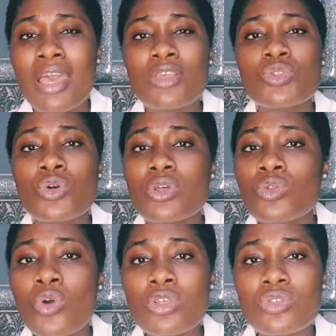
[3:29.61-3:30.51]
So
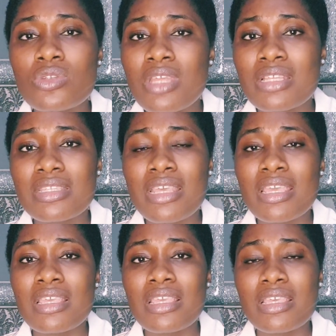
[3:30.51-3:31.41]
no student,
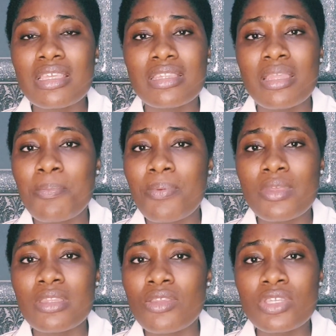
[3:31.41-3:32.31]

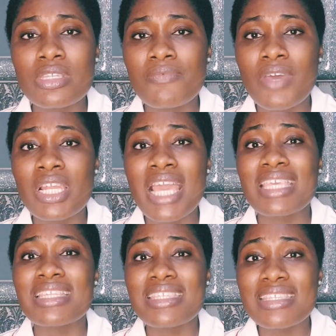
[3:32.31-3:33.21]
it doesn't, like,
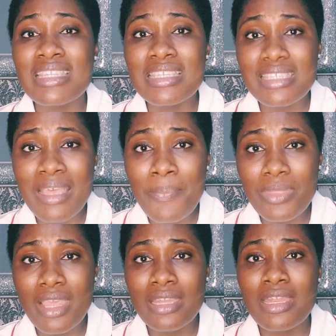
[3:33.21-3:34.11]
it is the same
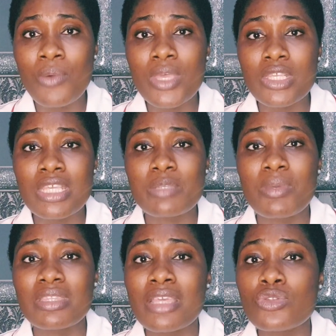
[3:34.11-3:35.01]
thing that we are
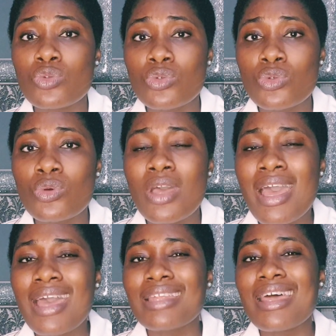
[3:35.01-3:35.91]
expected to do,
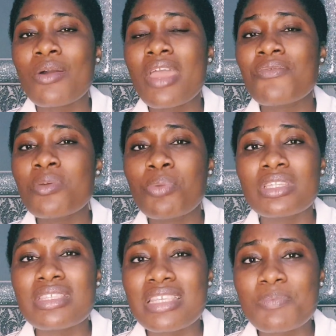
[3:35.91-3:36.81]
that
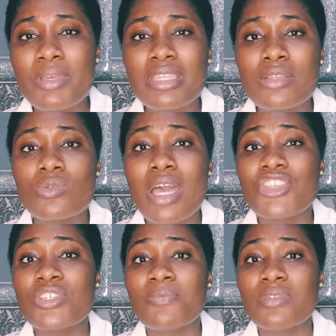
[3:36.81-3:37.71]
everybody is expected to
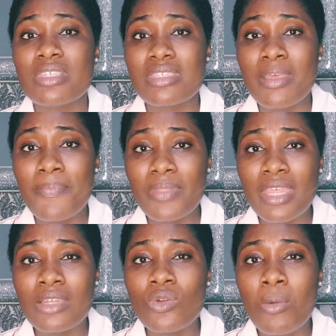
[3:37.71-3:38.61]
achieve the same
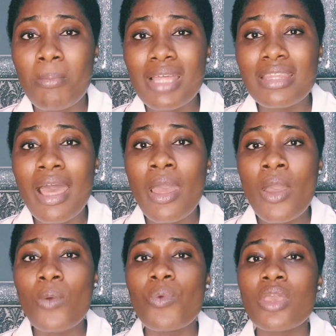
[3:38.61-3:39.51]
thing no matter
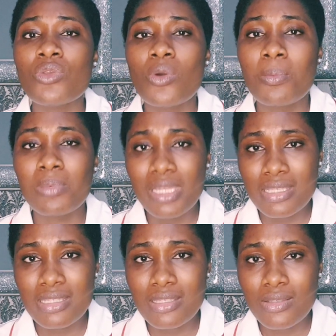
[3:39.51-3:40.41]
where you're
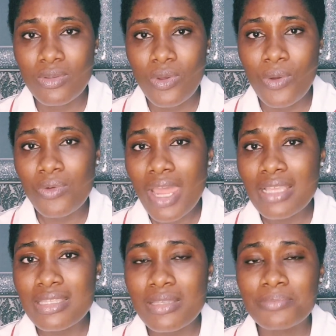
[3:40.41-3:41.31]
placed, all right?